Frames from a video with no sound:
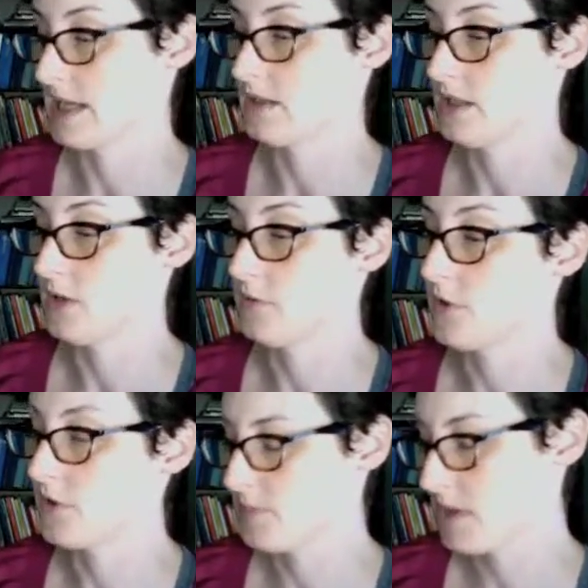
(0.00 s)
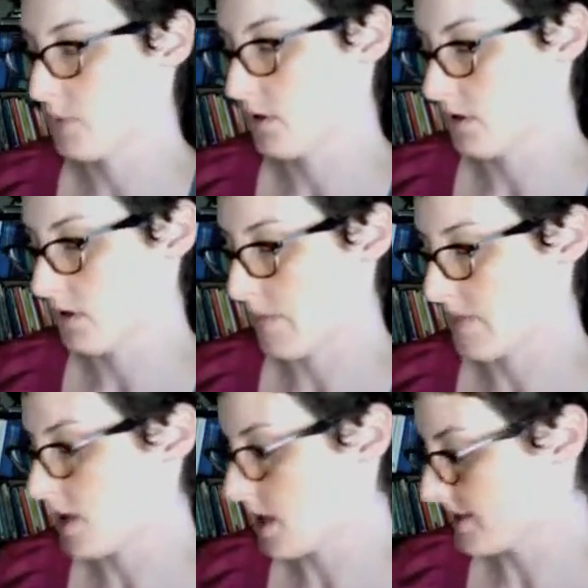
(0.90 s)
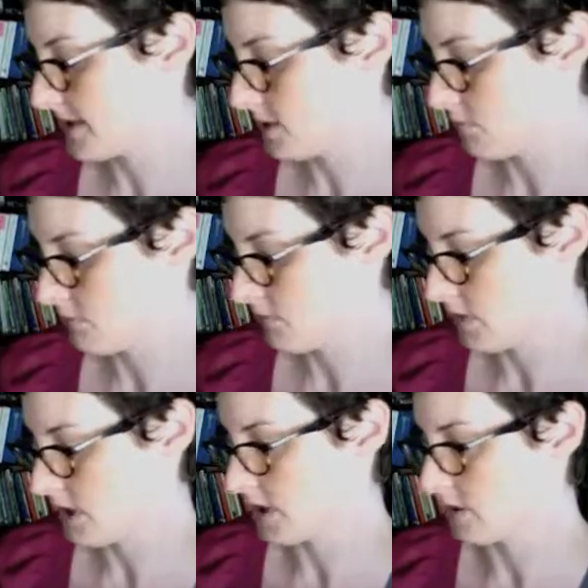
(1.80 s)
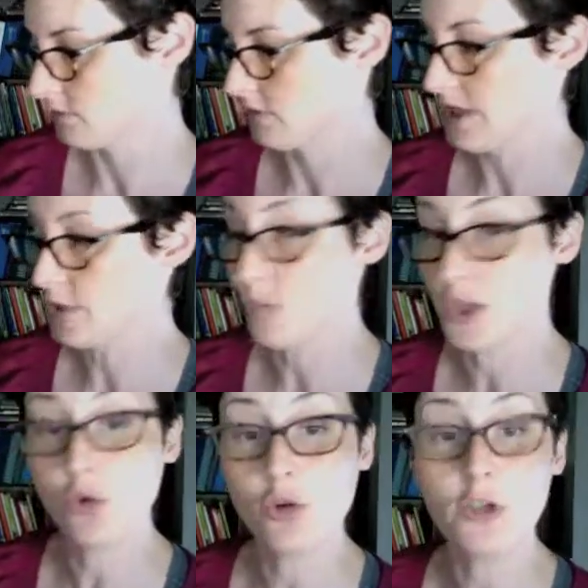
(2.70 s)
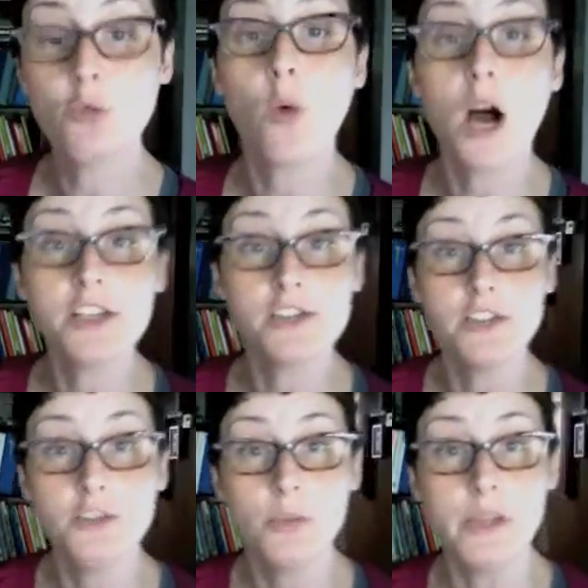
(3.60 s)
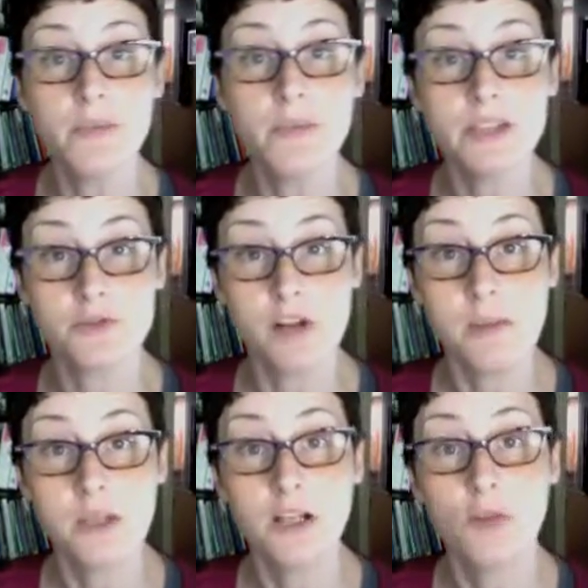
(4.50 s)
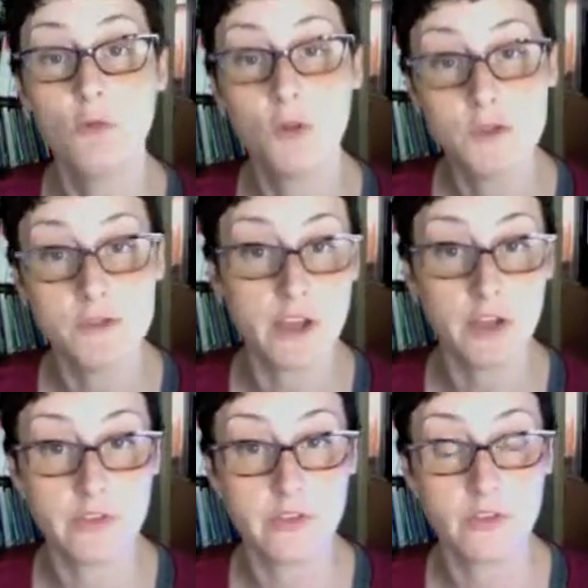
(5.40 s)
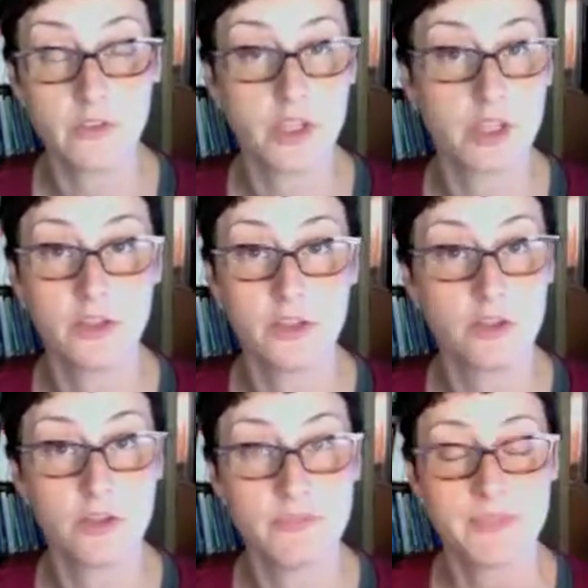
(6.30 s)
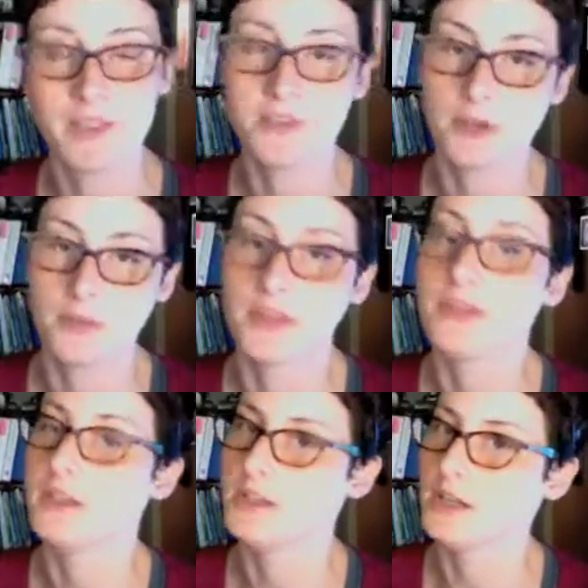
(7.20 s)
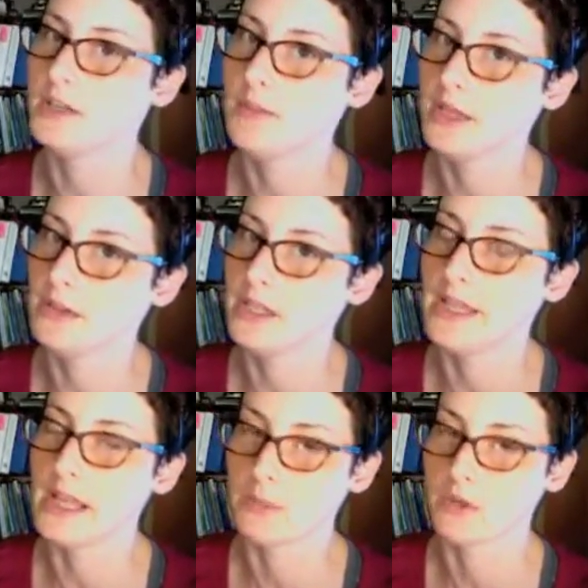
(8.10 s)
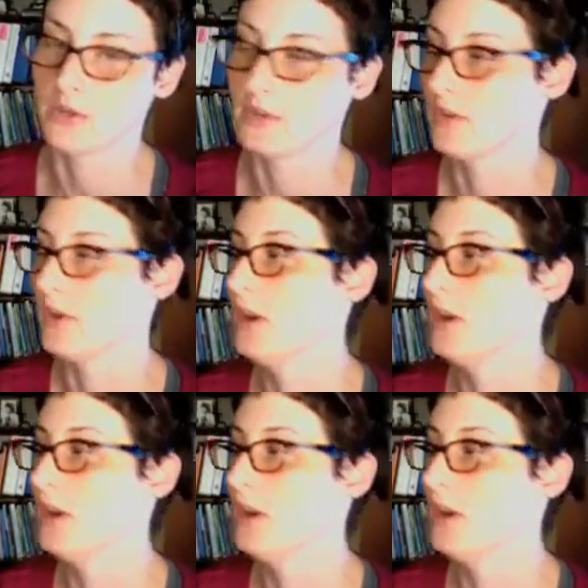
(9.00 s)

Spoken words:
You know, for those people up in the Hudson, you know, you could watch the new PBS drama Roosevelt's, the little, not the drama, the documentary, Ken Burns.